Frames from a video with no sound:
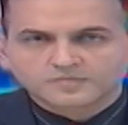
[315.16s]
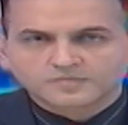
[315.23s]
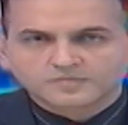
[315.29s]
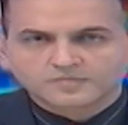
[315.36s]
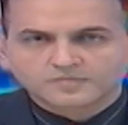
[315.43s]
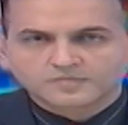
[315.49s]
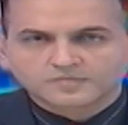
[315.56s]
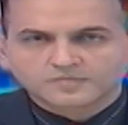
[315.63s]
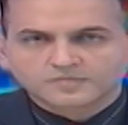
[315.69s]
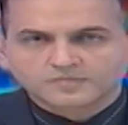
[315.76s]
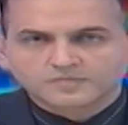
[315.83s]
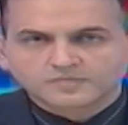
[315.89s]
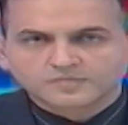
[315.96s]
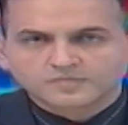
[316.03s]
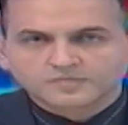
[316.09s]

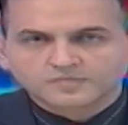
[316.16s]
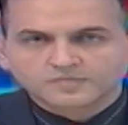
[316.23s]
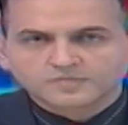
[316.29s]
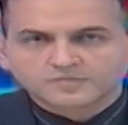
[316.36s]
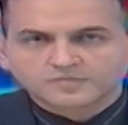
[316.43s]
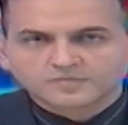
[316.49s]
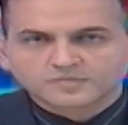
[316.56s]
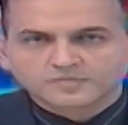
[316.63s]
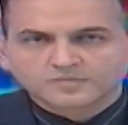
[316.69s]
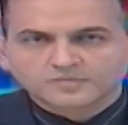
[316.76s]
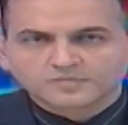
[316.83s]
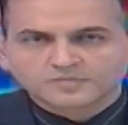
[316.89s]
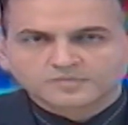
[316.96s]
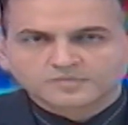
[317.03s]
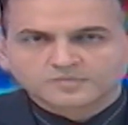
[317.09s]

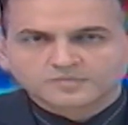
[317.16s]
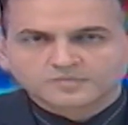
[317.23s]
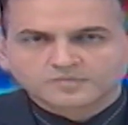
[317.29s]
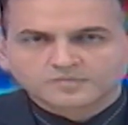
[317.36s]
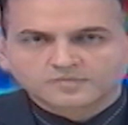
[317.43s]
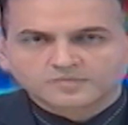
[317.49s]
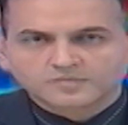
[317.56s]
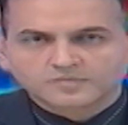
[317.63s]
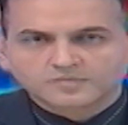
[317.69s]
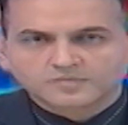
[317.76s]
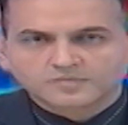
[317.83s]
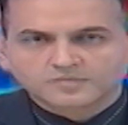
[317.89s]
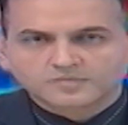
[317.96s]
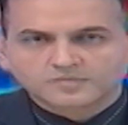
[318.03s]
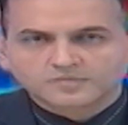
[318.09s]

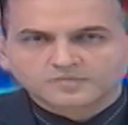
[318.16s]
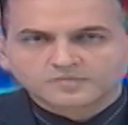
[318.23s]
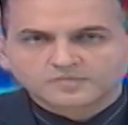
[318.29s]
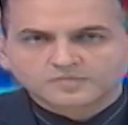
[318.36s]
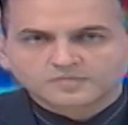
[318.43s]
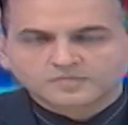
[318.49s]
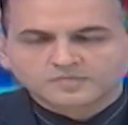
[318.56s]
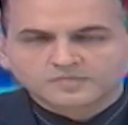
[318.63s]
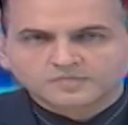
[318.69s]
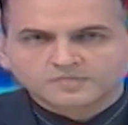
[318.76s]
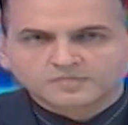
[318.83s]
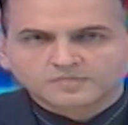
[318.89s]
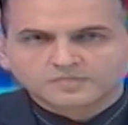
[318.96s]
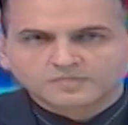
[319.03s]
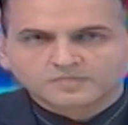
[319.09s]

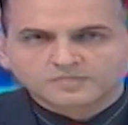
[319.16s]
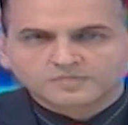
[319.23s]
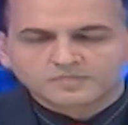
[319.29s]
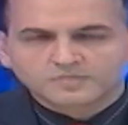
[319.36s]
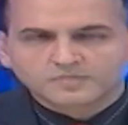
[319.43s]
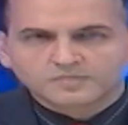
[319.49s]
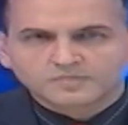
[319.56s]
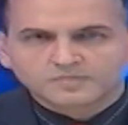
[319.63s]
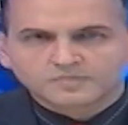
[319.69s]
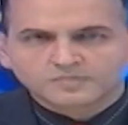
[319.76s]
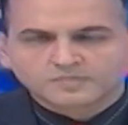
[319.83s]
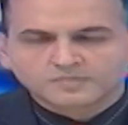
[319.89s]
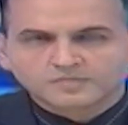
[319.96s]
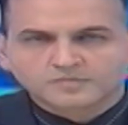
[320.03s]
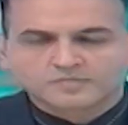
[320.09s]

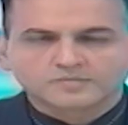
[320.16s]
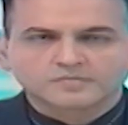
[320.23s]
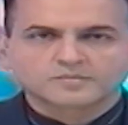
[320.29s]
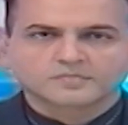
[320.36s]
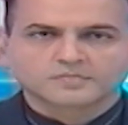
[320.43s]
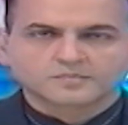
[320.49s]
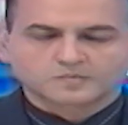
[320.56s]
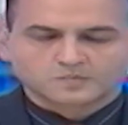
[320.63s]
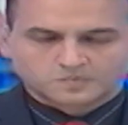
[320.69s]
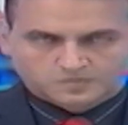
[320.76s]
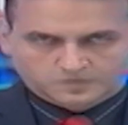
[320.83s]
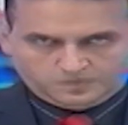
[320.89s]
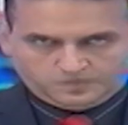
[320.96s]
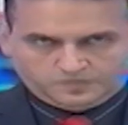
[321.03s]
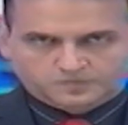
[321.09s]

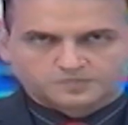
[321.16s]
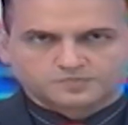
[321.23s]
No words are spoken by the person on screen.